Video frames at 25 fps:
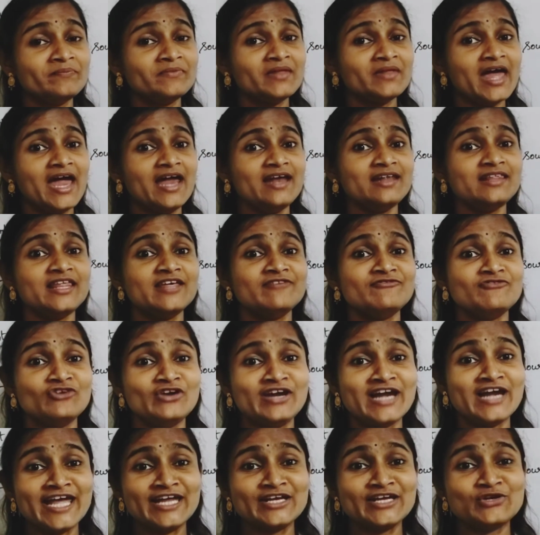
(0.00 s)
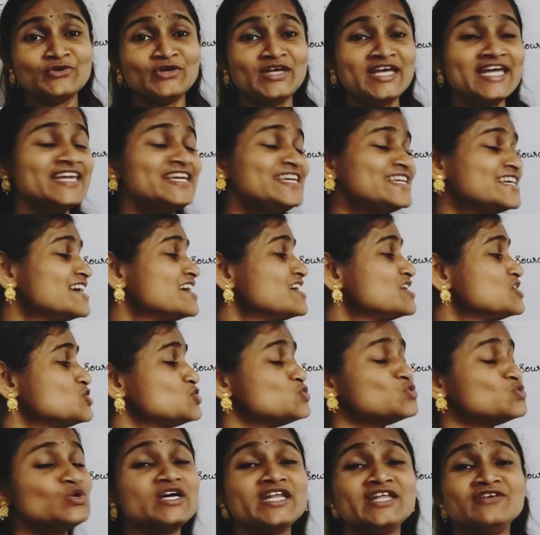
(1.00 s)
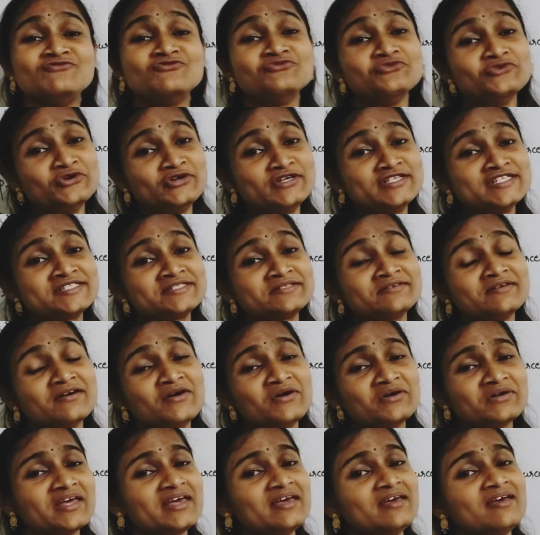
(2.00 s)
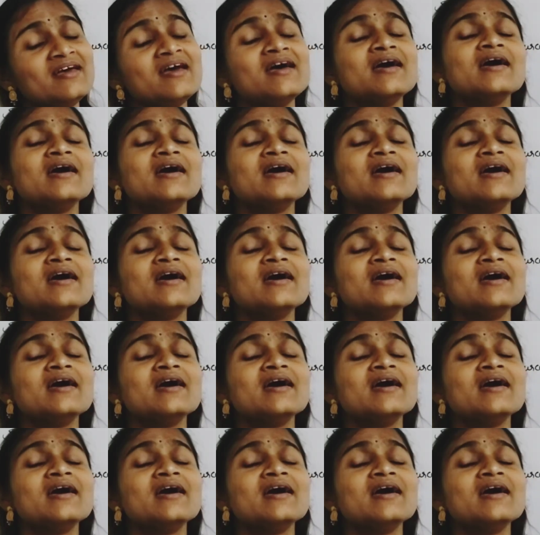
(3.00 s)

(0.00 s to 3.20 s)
and they would like to eat sugary foods. Okay,